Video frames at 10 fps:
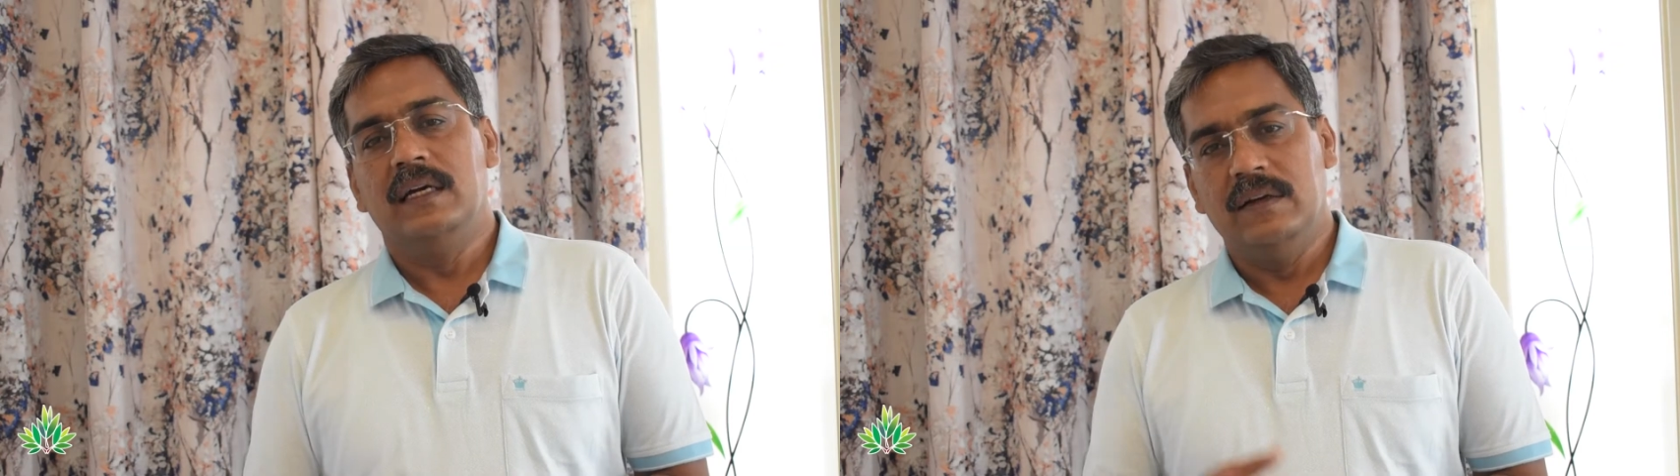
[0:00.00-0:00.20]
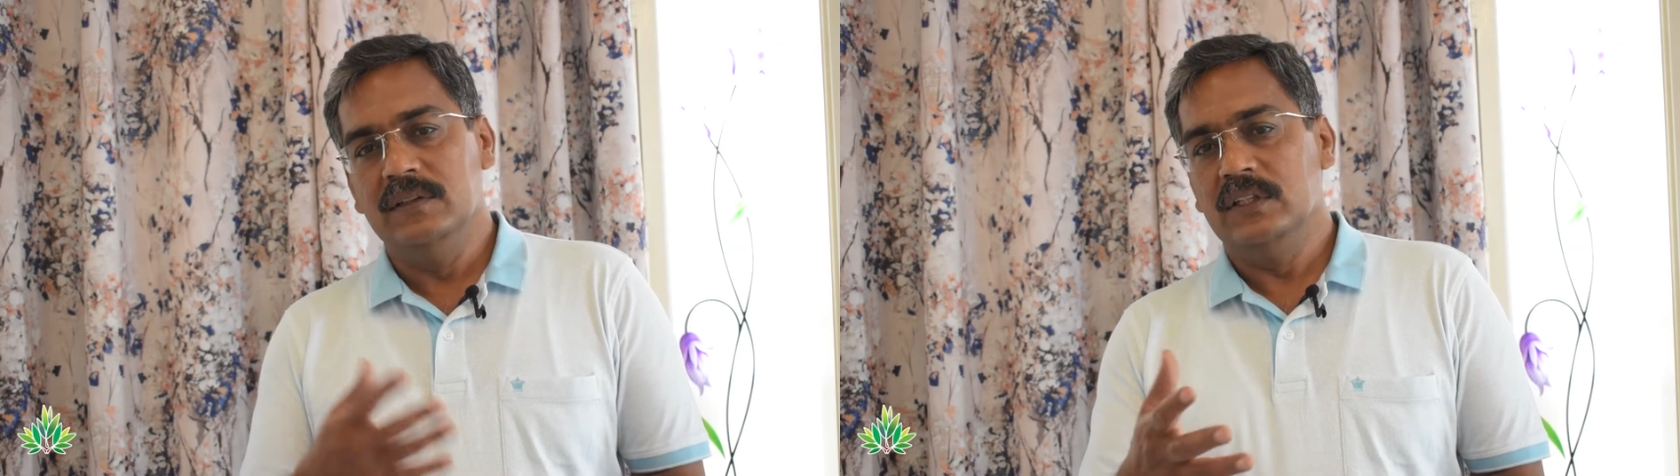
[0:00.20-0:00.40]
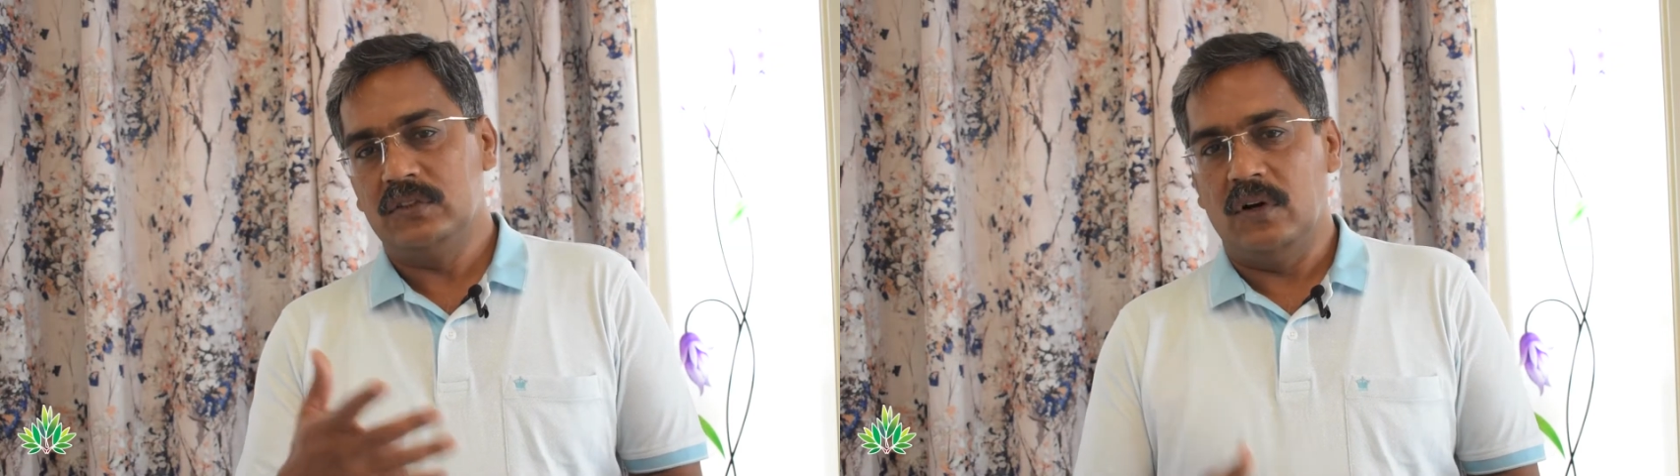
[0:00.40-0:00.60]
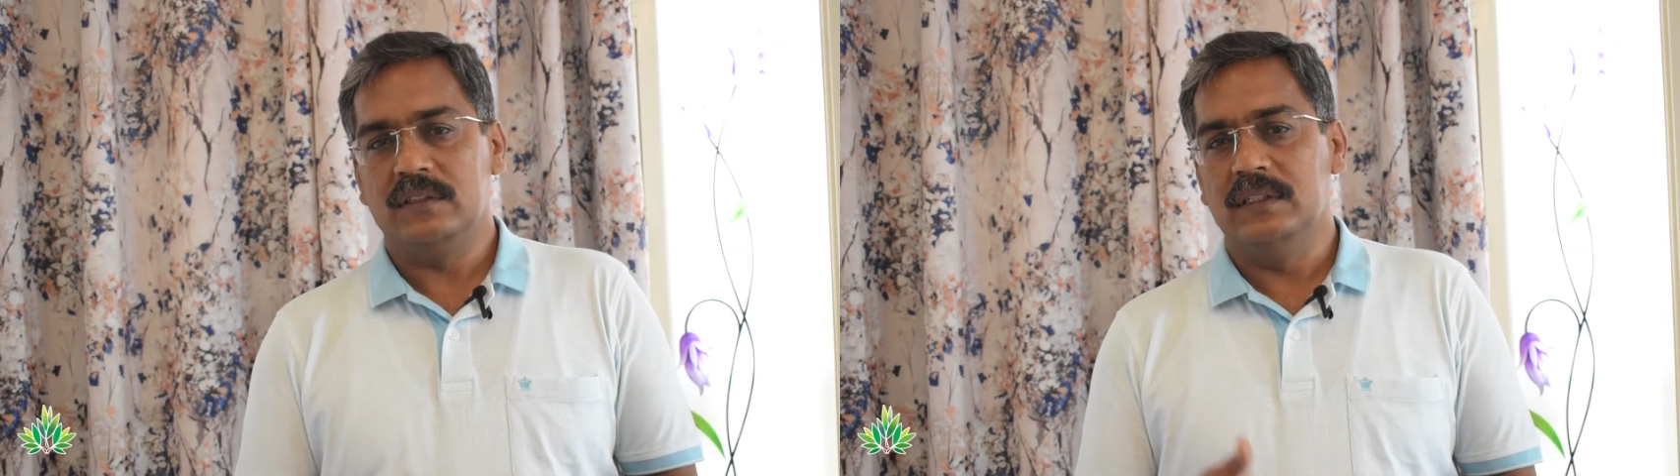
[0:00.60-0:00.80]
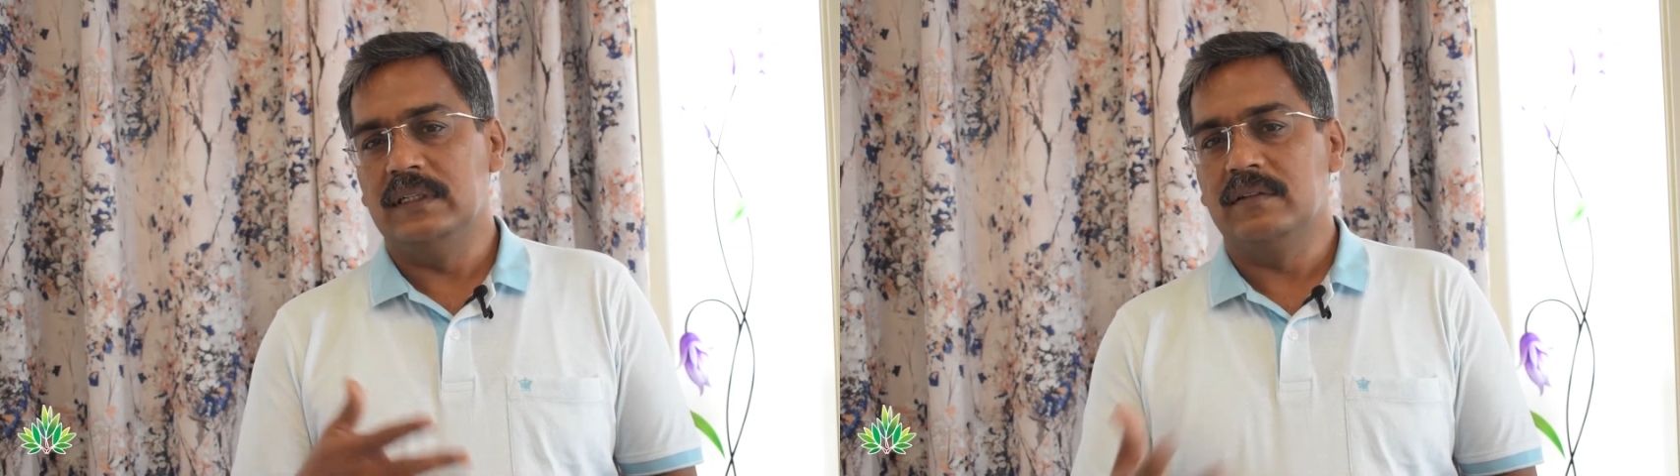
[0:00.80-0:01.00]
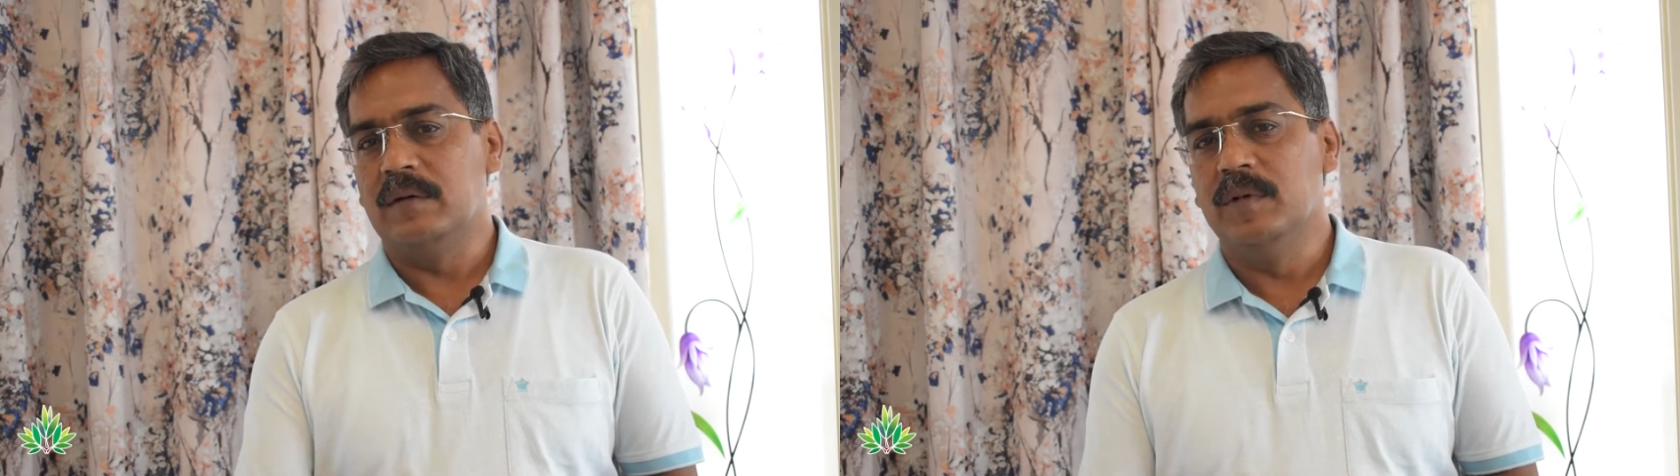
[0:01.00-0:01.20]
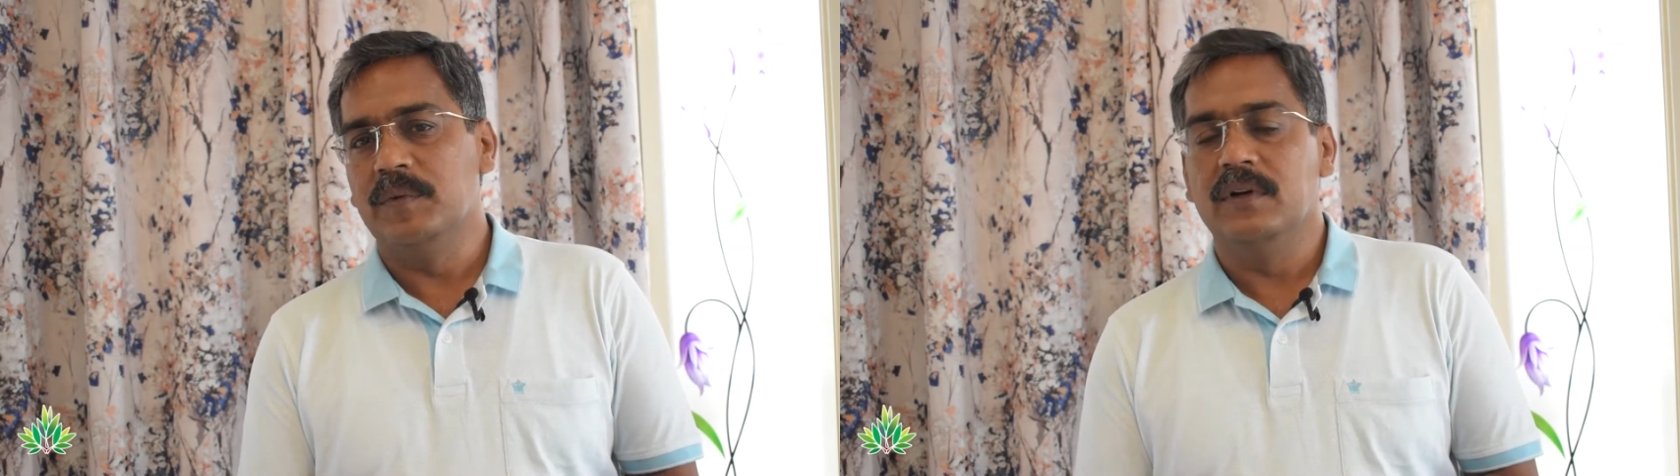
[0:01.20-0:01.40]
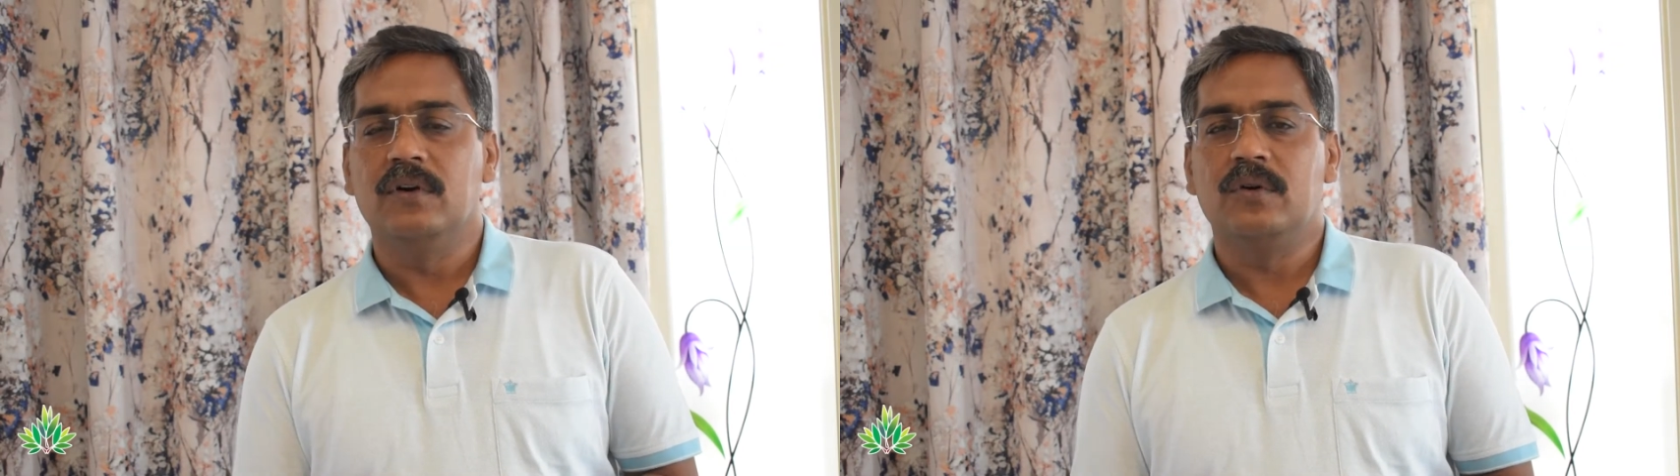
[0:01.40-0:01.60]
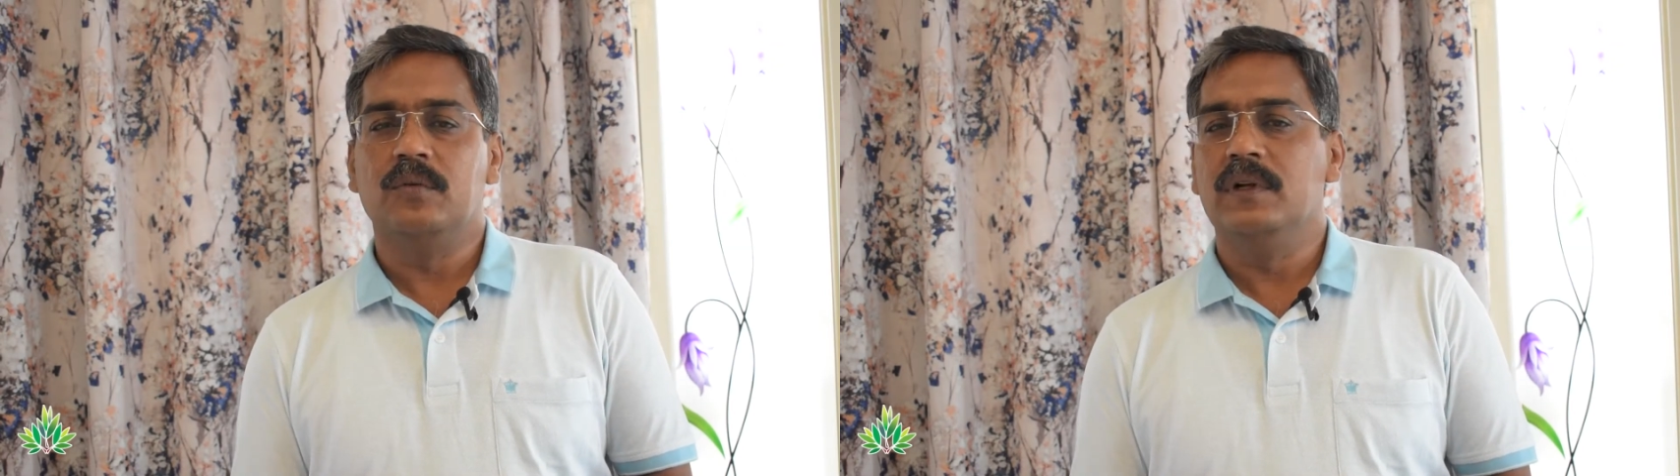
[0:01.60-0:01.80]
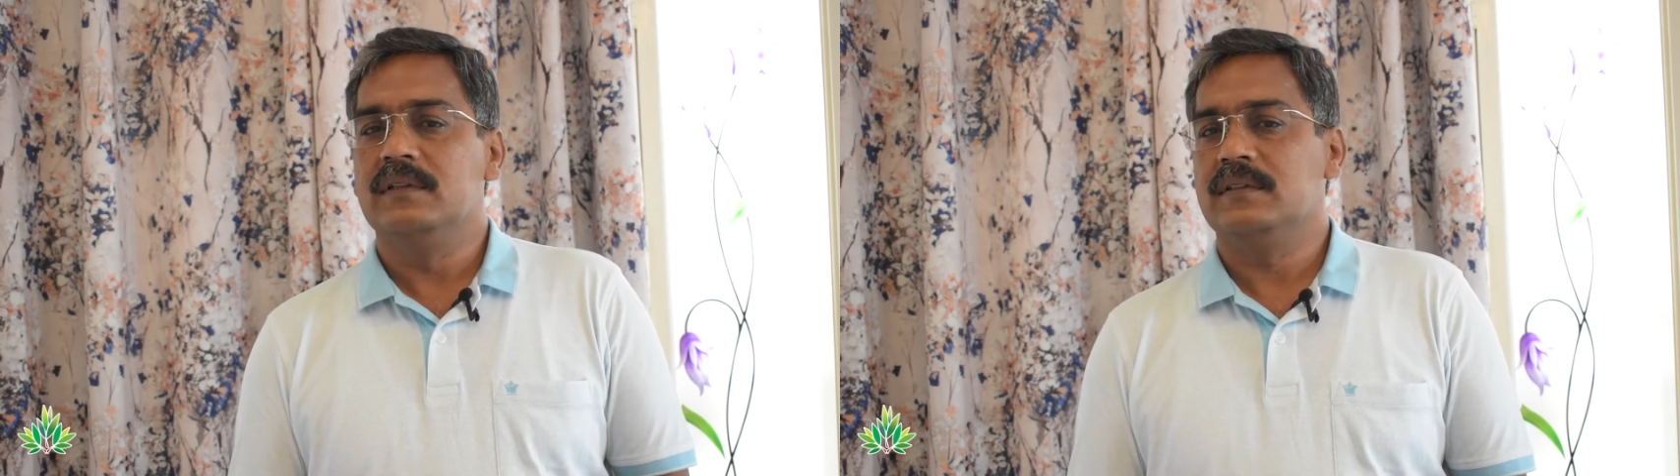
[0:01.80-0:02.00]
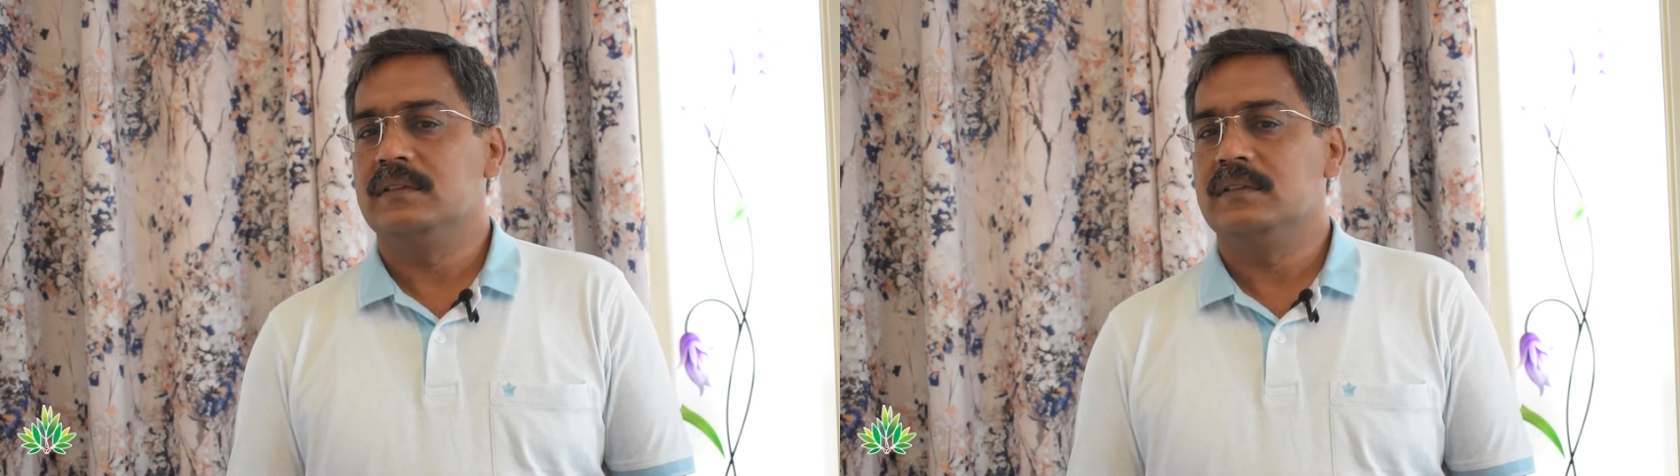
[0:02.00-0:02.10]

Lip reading: Even the stocks that have come up in automobile